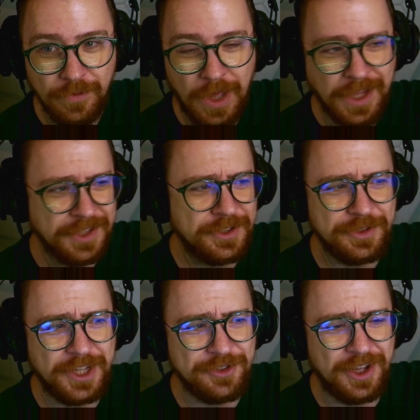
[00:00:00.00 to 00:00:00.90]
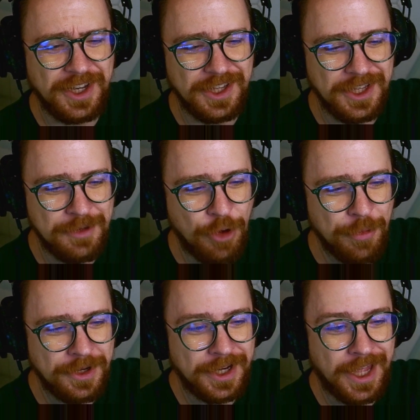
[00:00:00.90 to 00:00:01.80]
I guess I'll touch on it in a
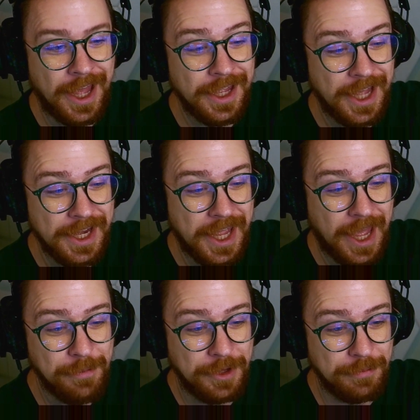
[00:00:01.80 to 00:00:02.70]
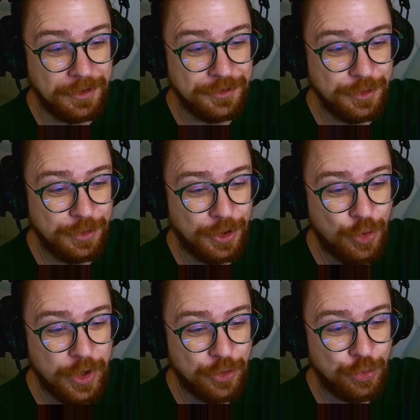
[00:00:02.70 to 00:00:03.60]
moment. I kind of have been, but let's do a
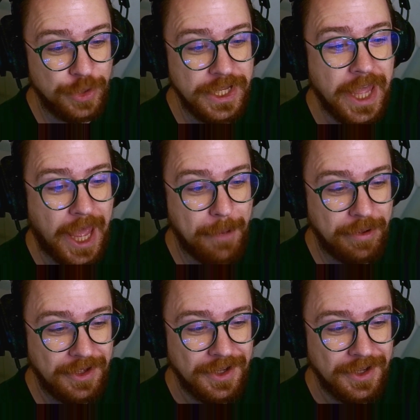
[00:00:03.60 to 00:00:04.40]
quick recap